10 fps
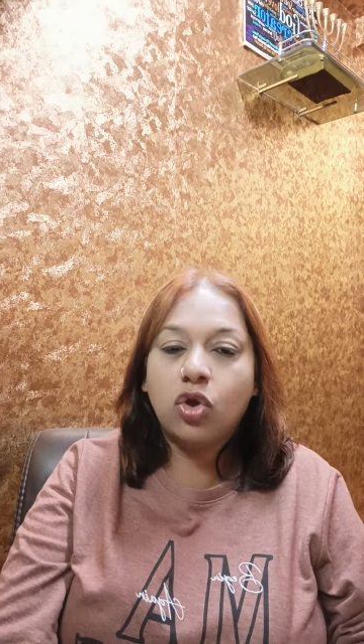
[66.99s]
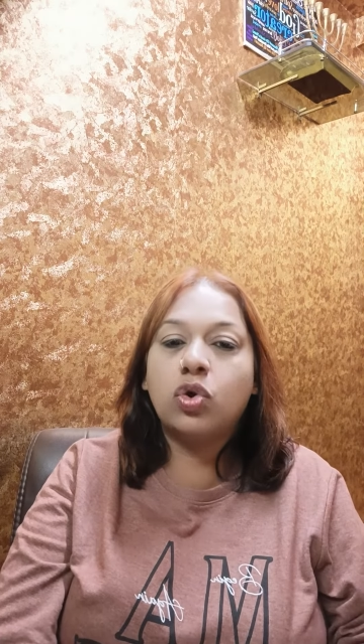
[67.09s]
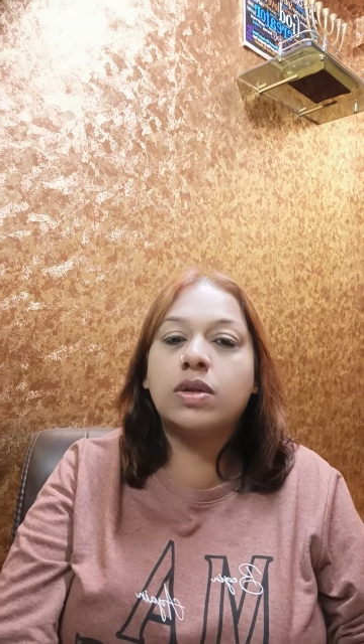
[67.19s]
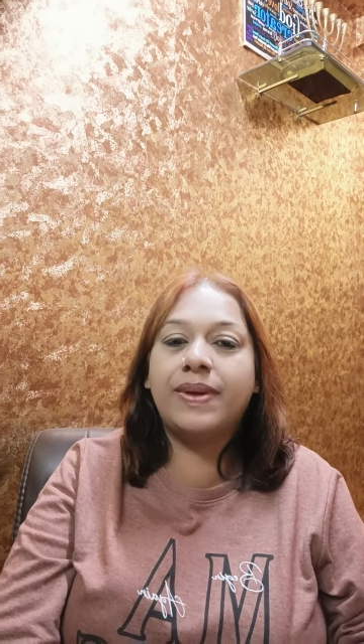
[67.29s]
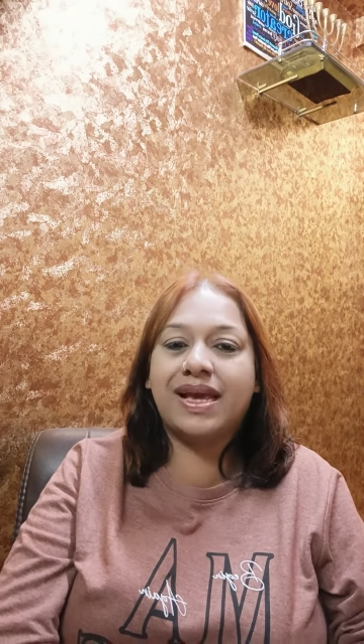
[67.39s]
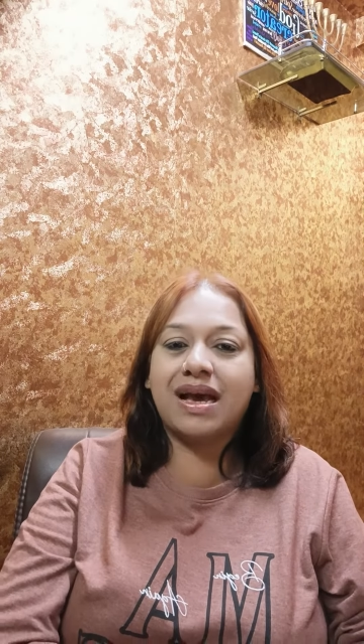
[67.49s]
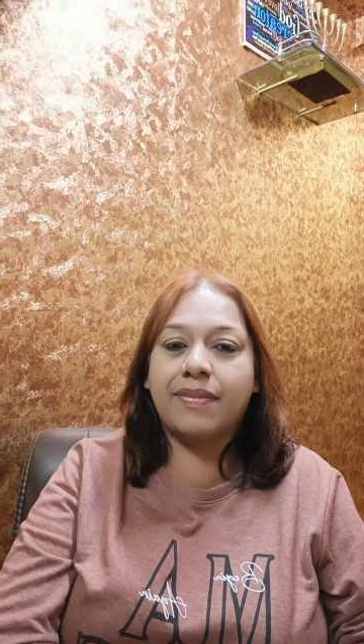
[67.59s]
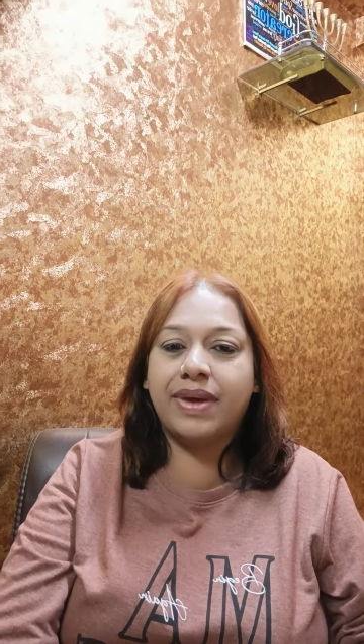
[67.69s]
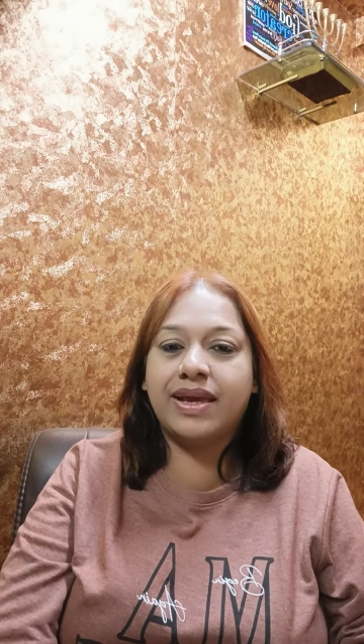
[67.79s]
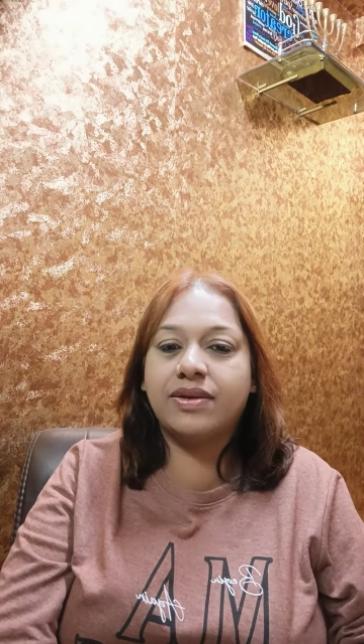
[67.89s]
who will be
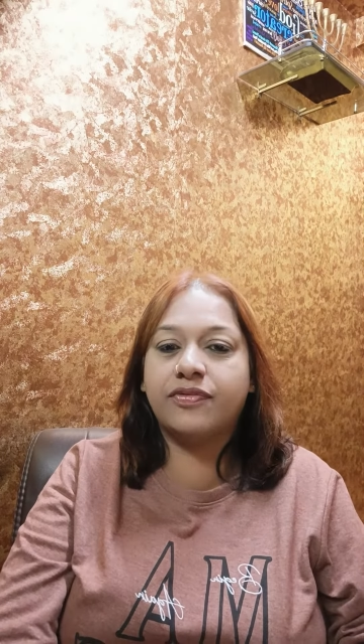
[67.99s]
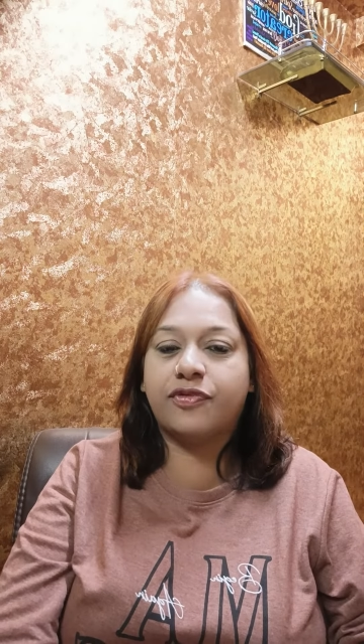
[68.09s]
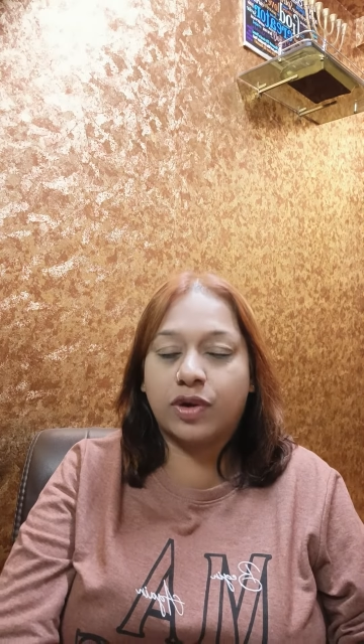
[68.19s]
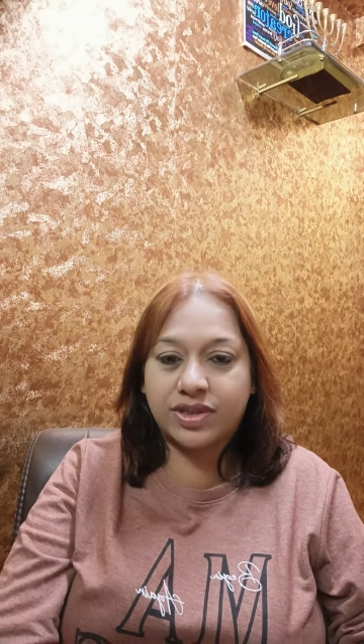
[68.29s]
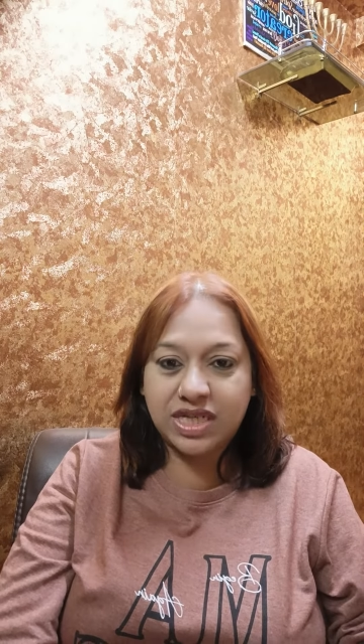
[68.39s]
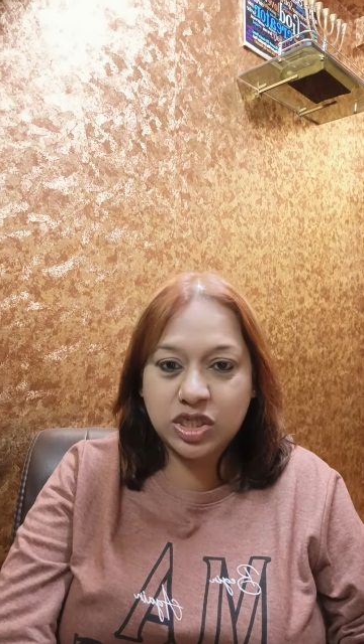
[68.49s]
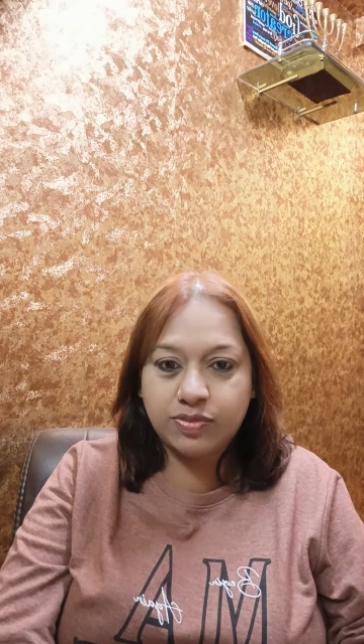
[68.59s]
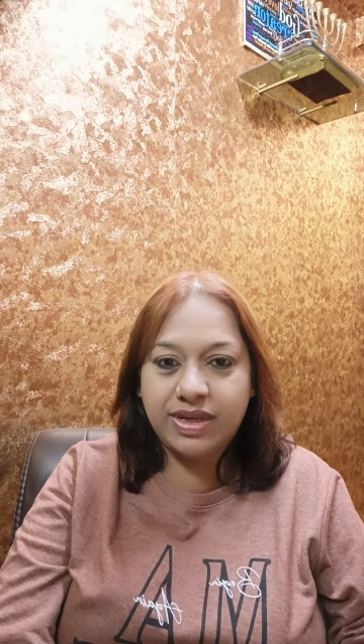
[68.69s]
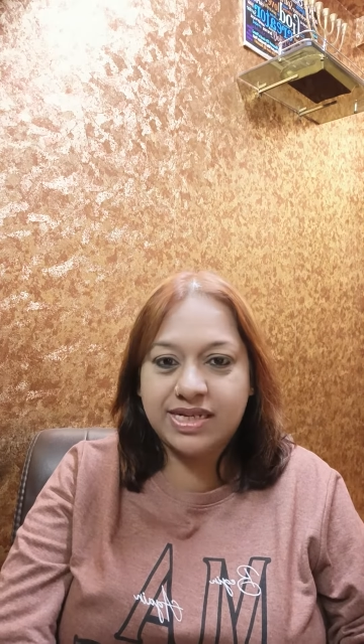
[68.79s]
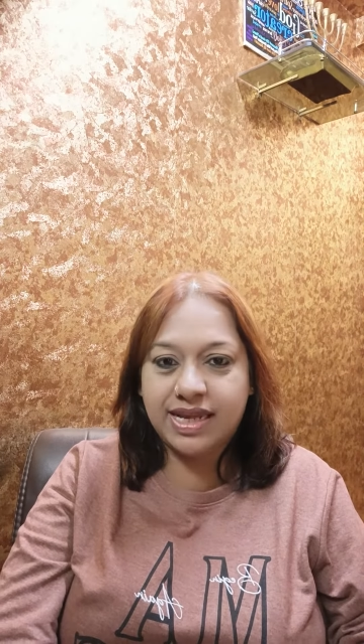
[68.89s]
coming for this
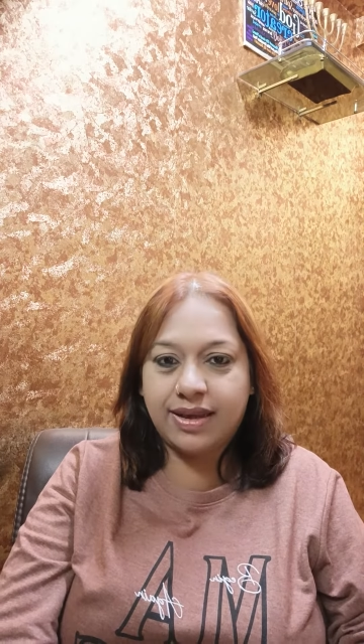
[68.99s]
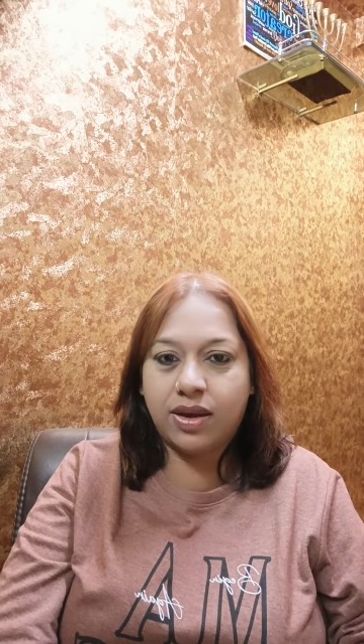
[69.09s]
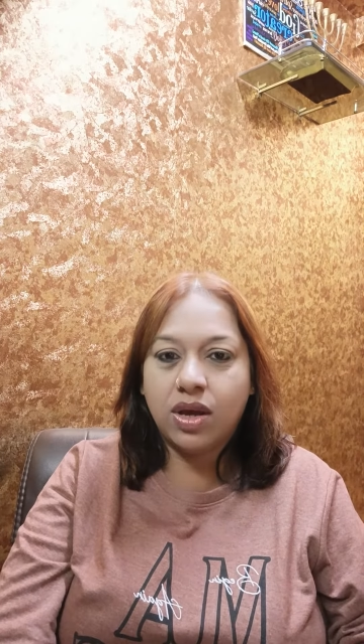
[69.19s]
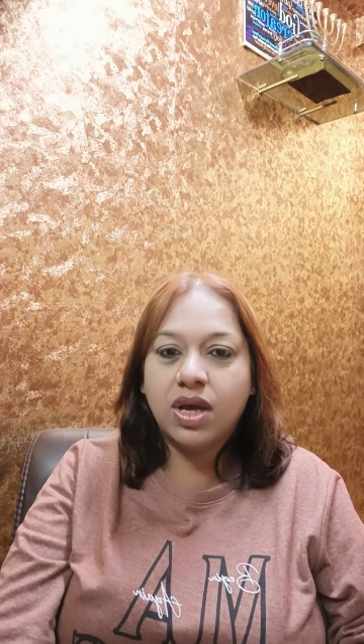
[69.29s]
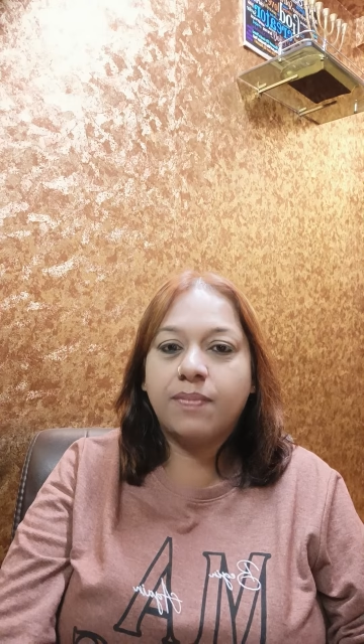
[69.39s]
meeting.